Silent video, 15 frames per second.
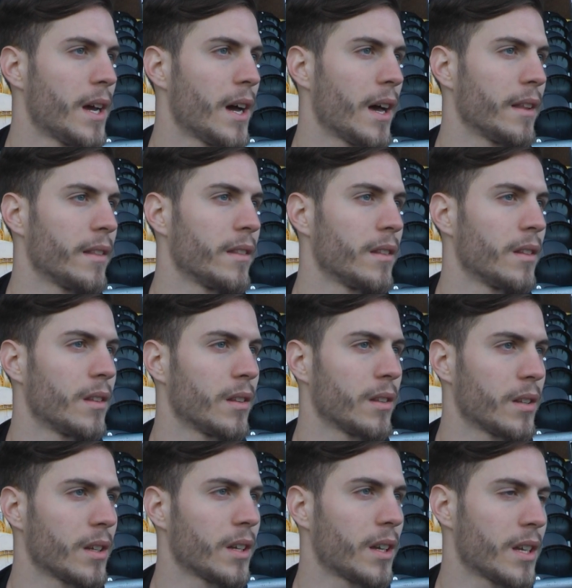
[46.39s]

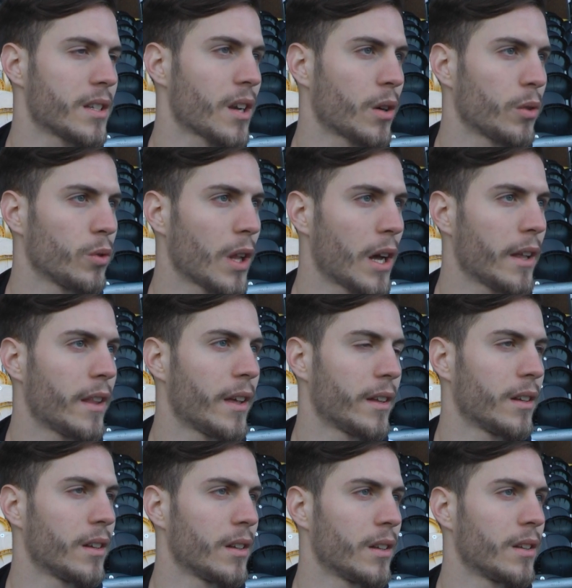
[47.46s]
and he's a good lad,
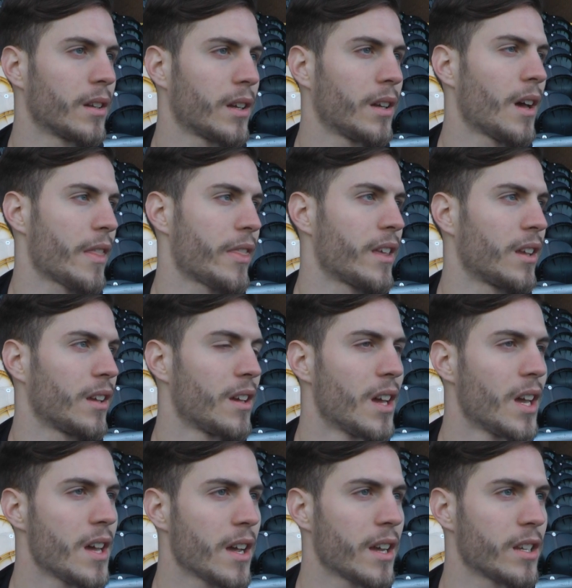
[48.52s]
and I think
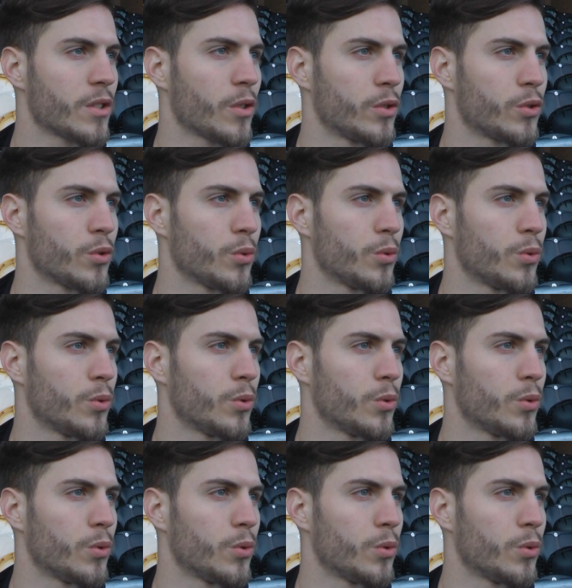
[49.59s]
he's going to